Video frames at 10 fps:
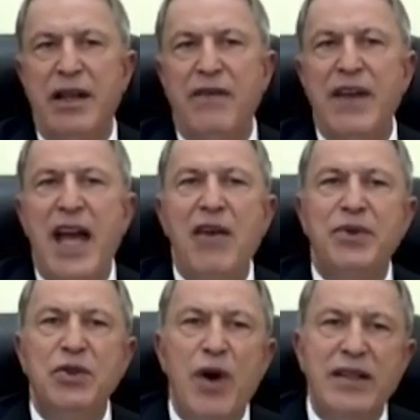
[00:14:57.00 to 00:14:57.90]
We have
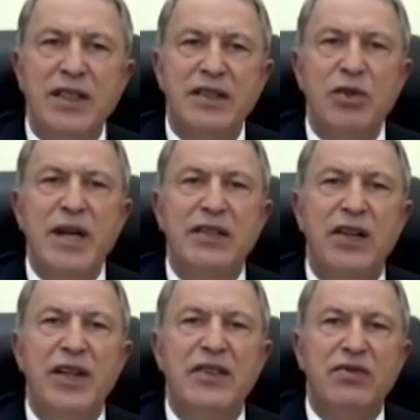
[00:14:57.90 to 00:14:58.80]
prevented
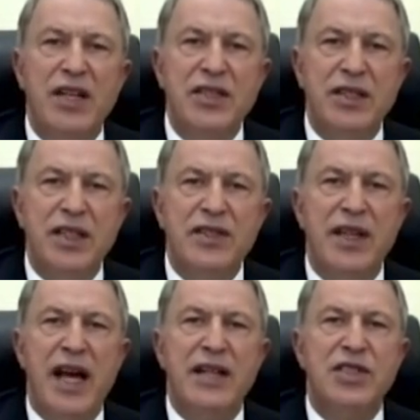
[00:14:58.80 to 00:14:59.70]
humanitarian tragedies
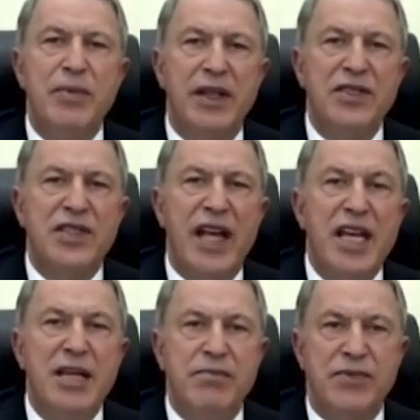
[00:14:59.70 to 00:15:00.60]
and separatist
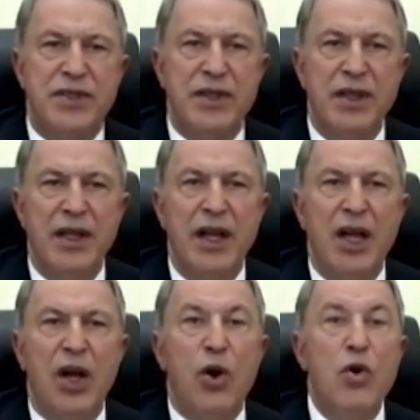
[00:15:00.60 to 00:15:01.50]
aims.
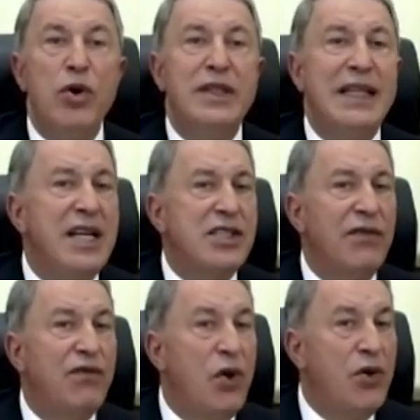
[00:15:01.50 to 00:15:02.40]
Over the last 4